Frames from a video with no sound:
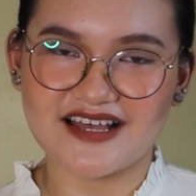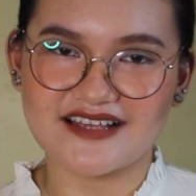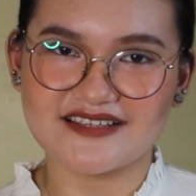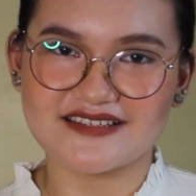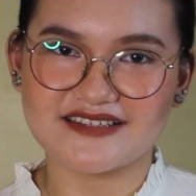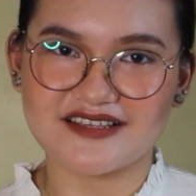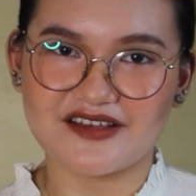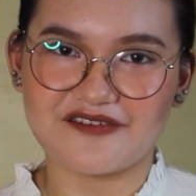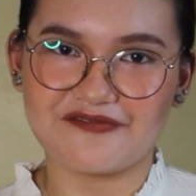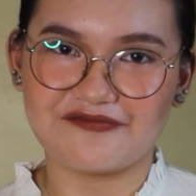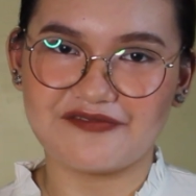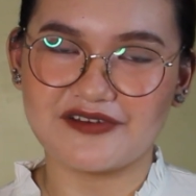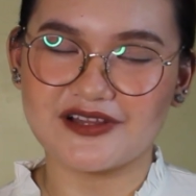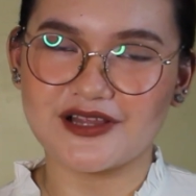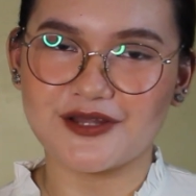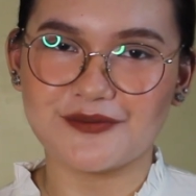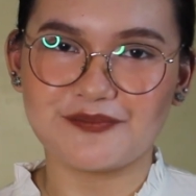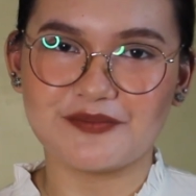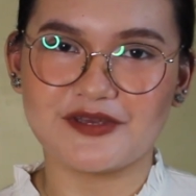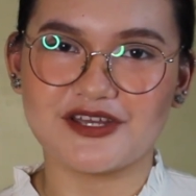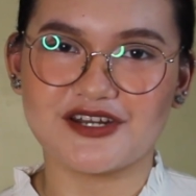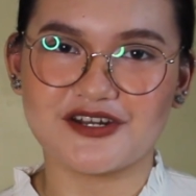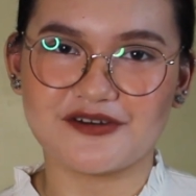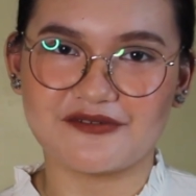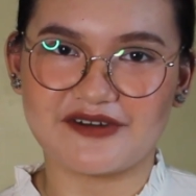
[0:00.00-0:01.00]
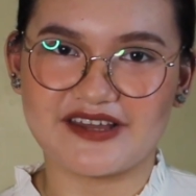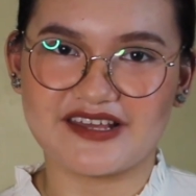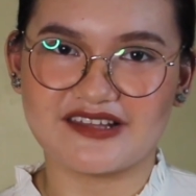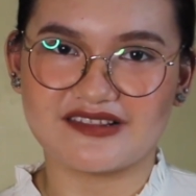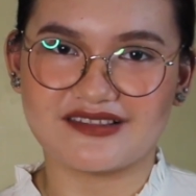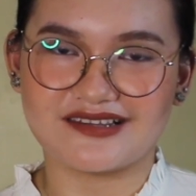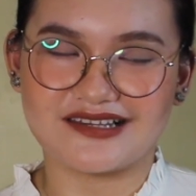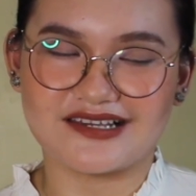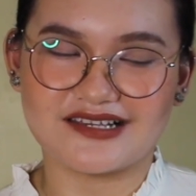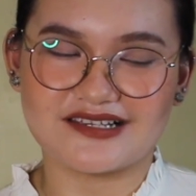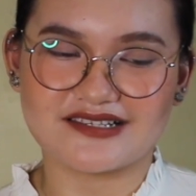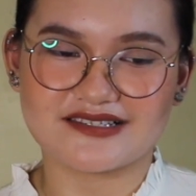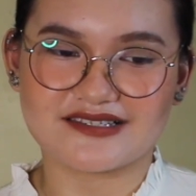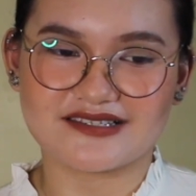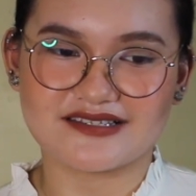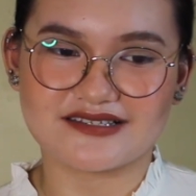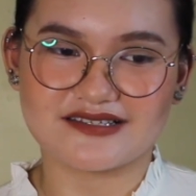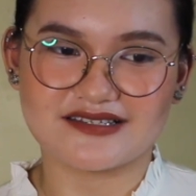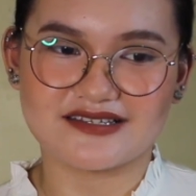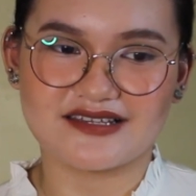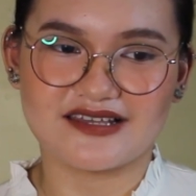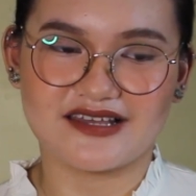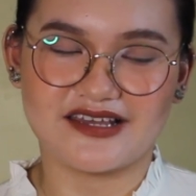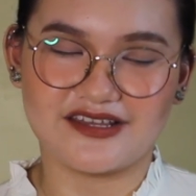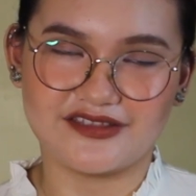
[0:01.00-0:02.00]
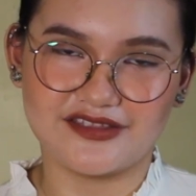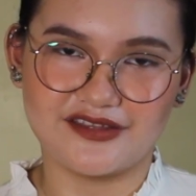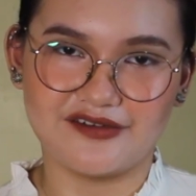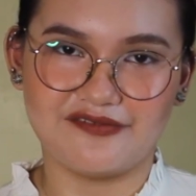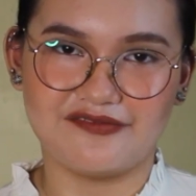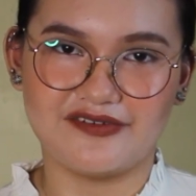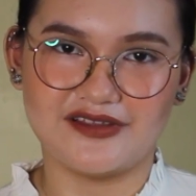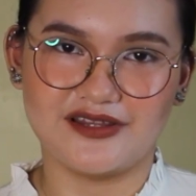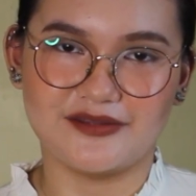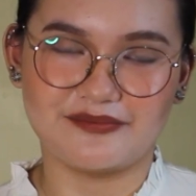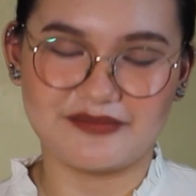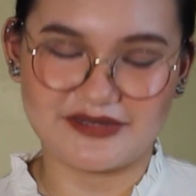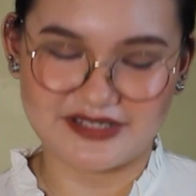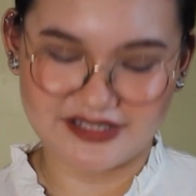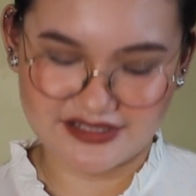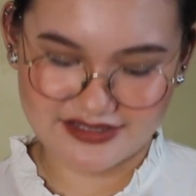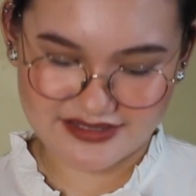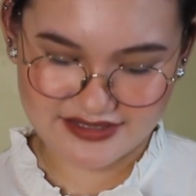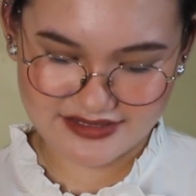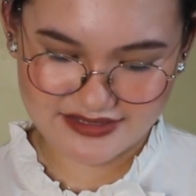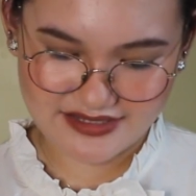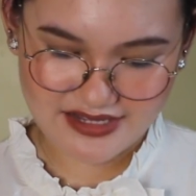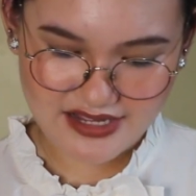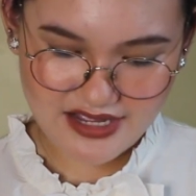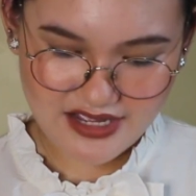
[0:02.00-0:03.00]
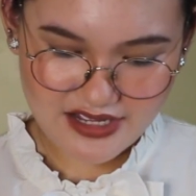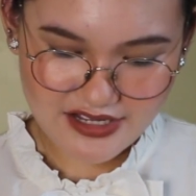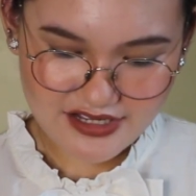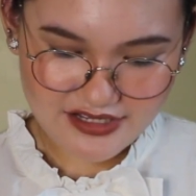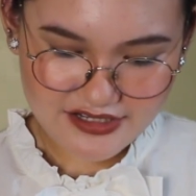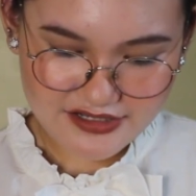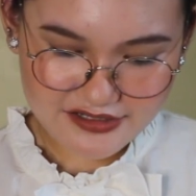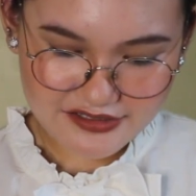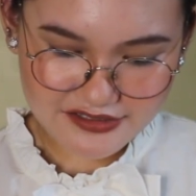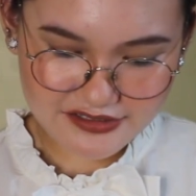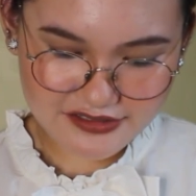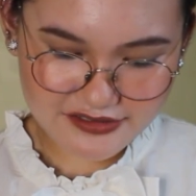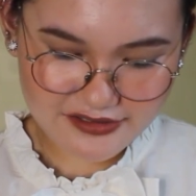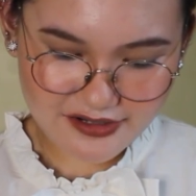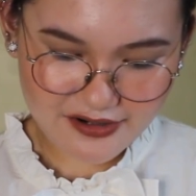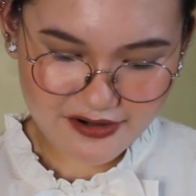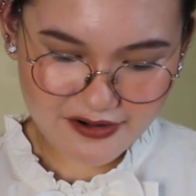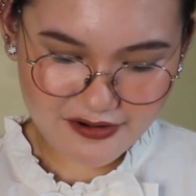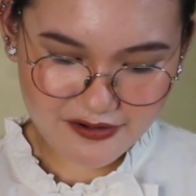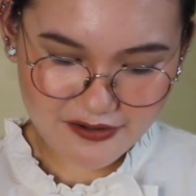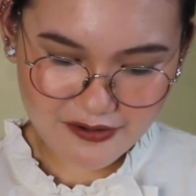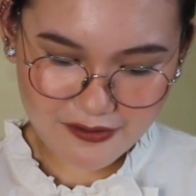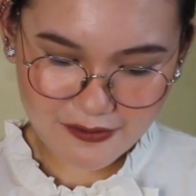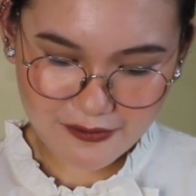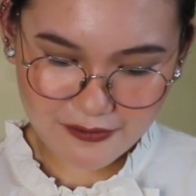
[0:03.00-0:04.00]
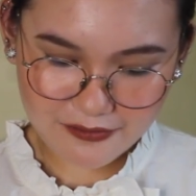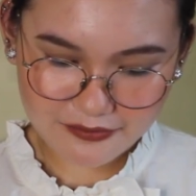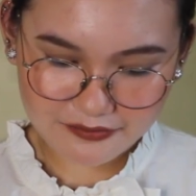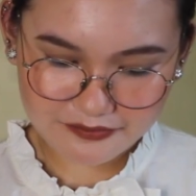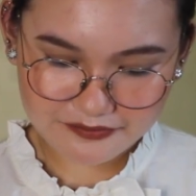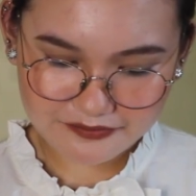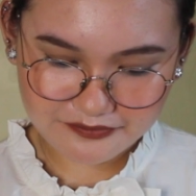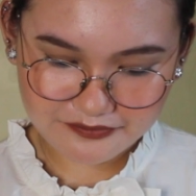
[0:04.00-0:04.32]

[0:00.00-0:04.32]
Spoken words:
as a Filipino atheist in the Philippines. So,